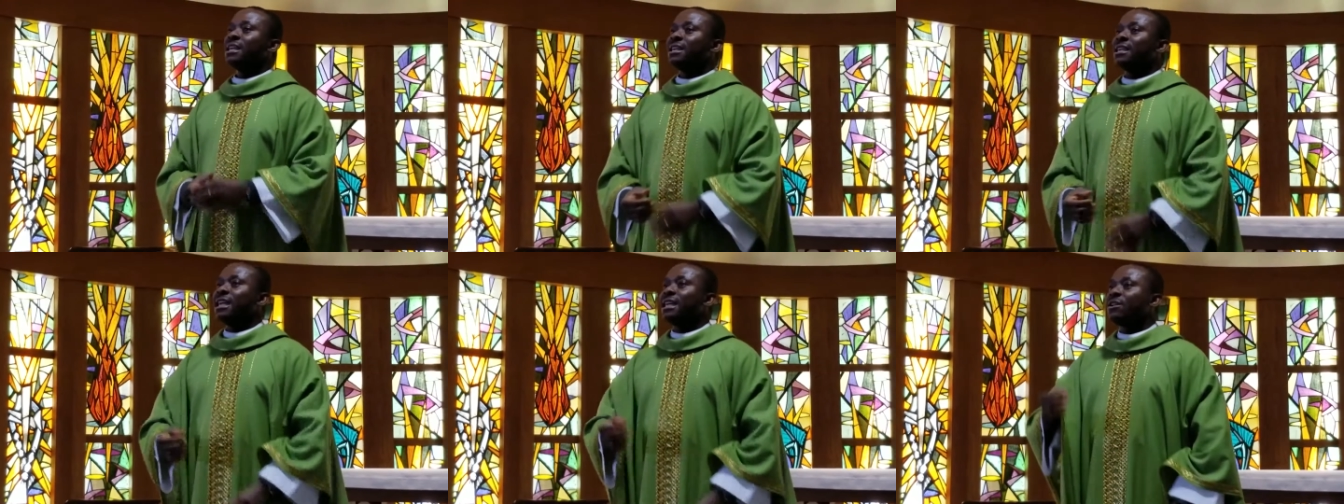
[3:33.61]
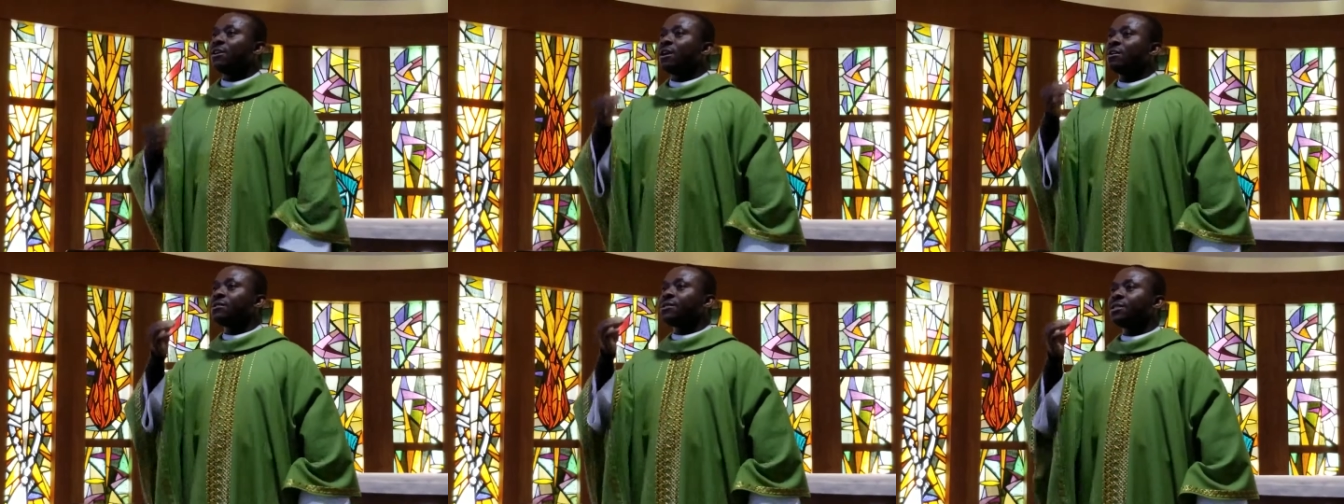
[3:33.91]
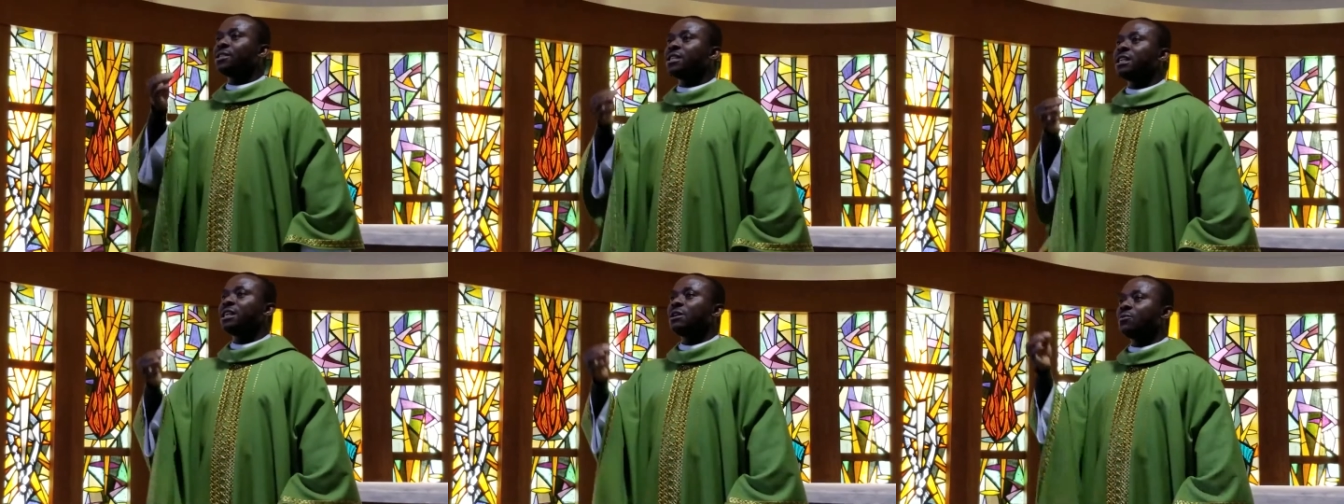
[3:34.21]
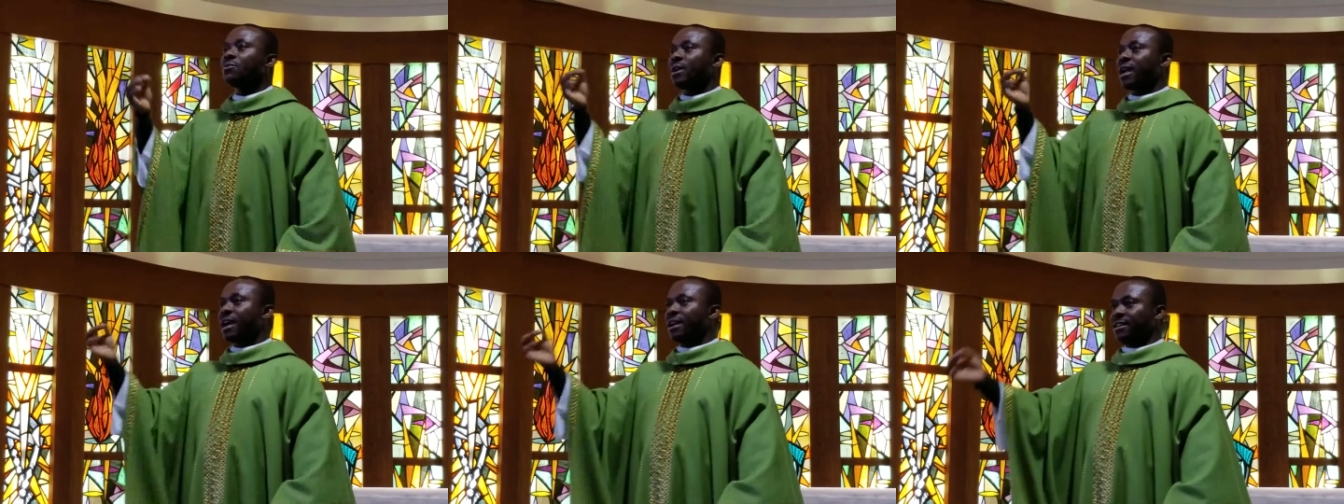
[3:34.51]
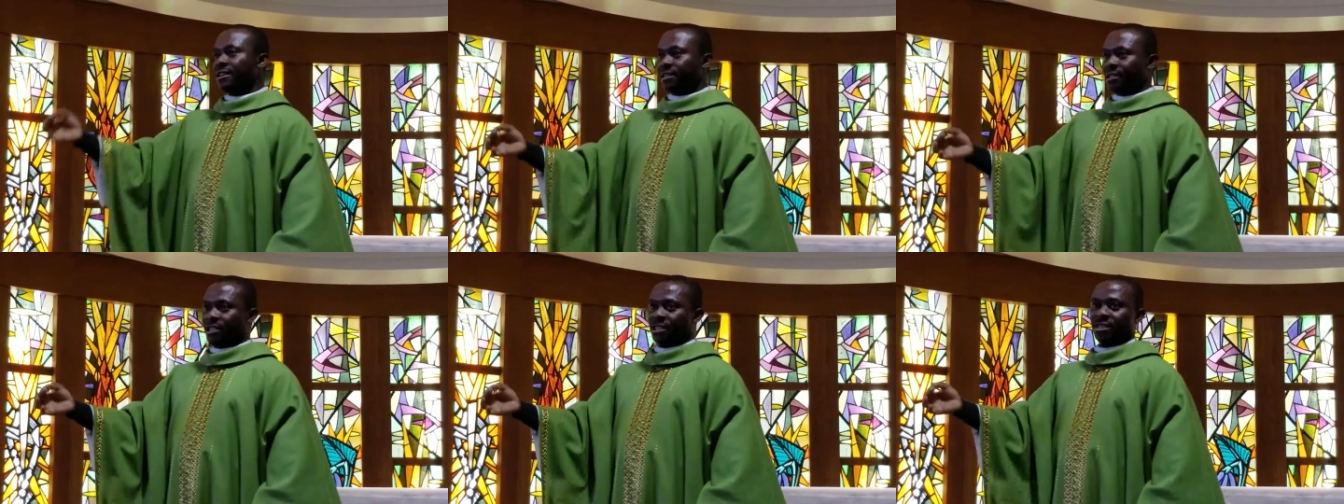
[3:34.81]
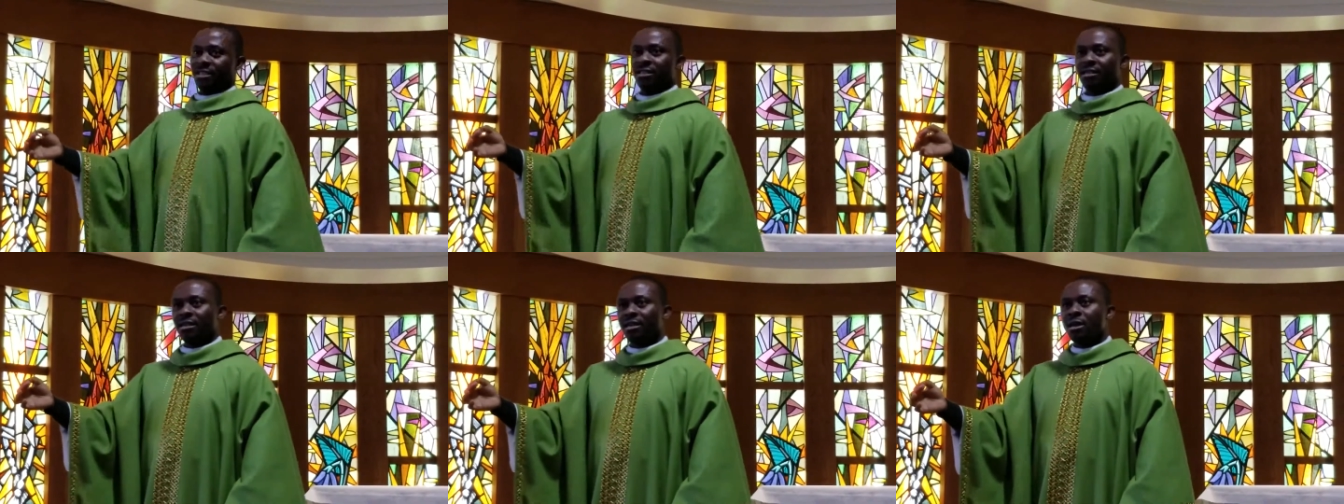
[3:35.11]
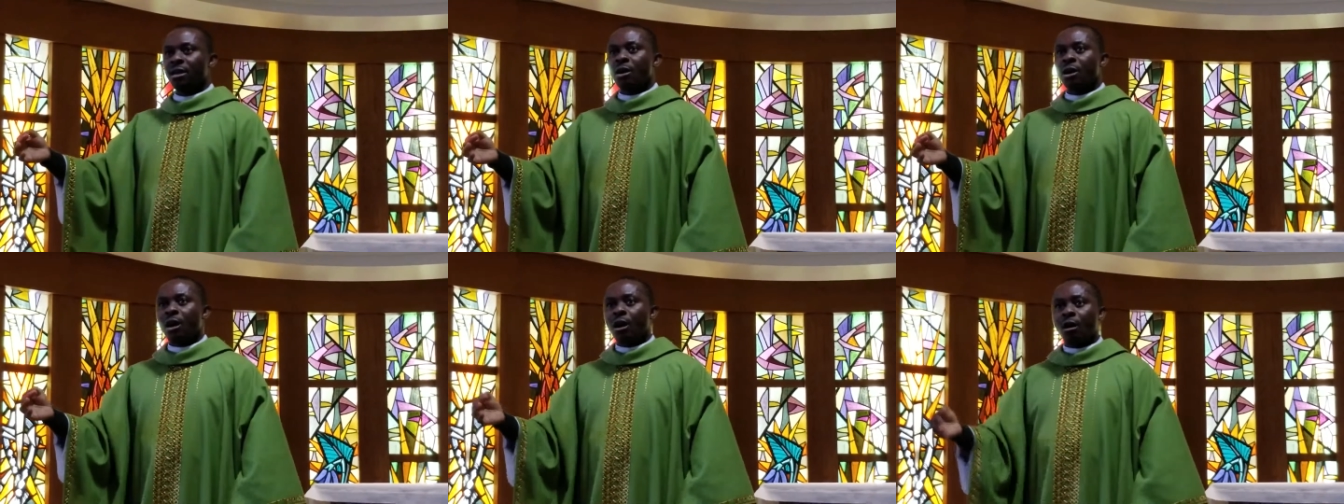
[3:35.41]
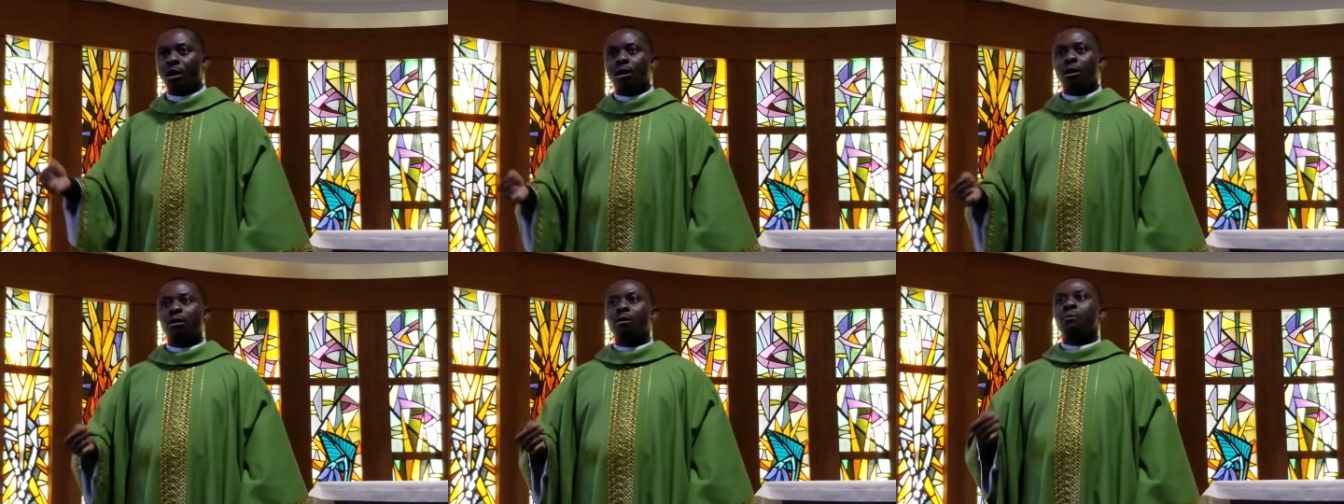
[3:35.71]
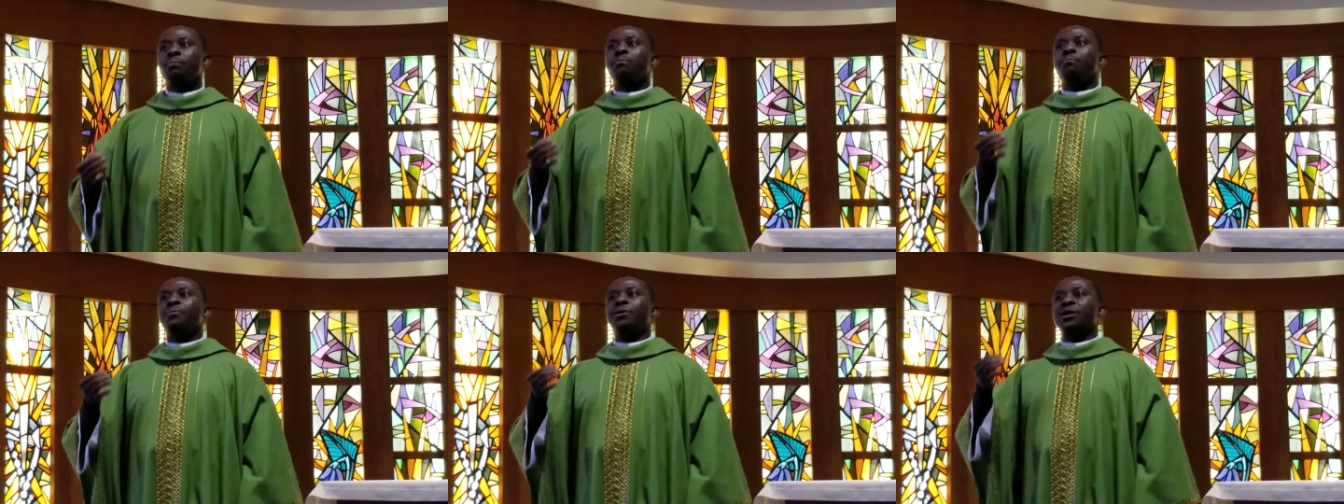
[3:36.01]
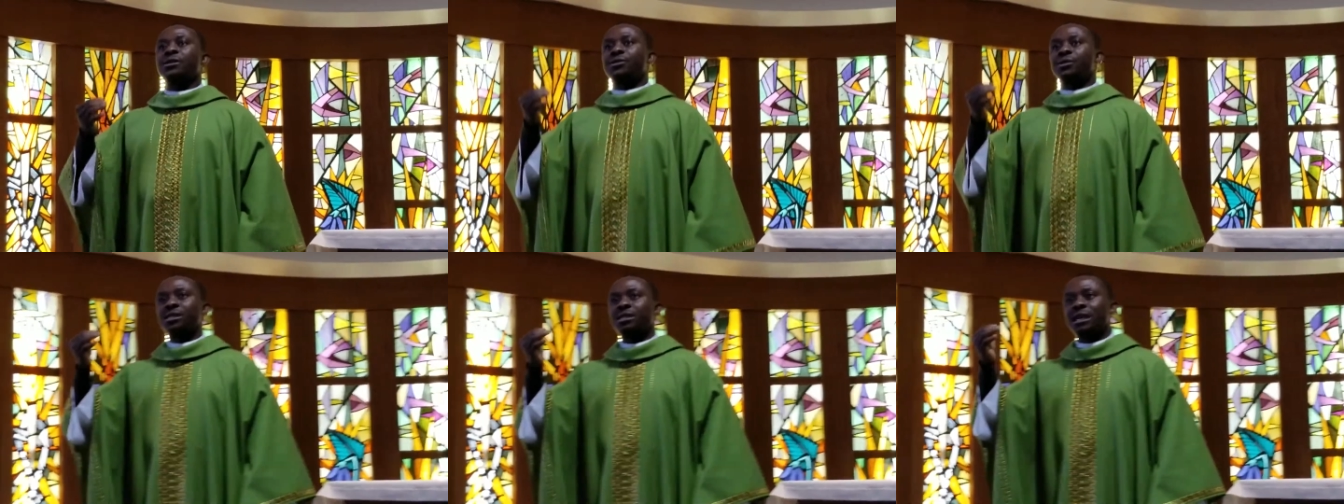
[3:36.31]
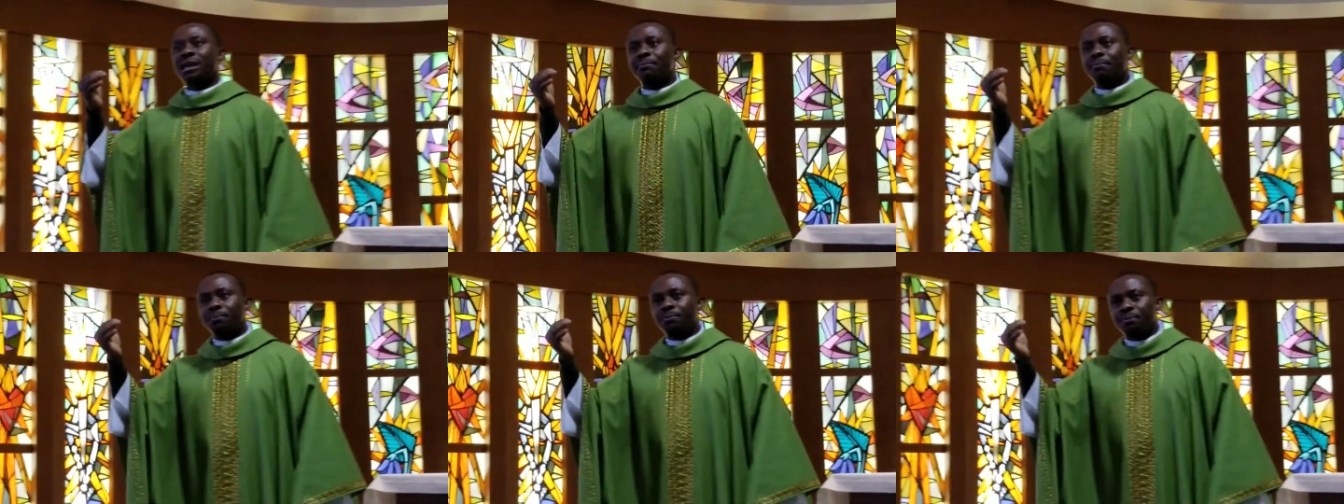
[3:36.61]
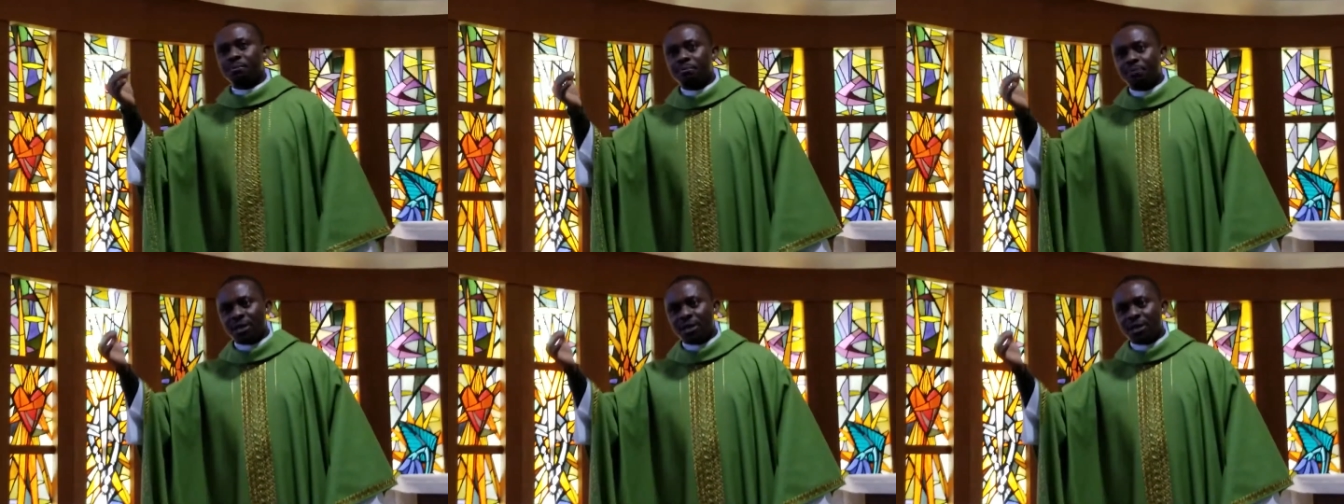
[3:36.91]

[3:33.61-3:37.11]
They don't see reality or perceive,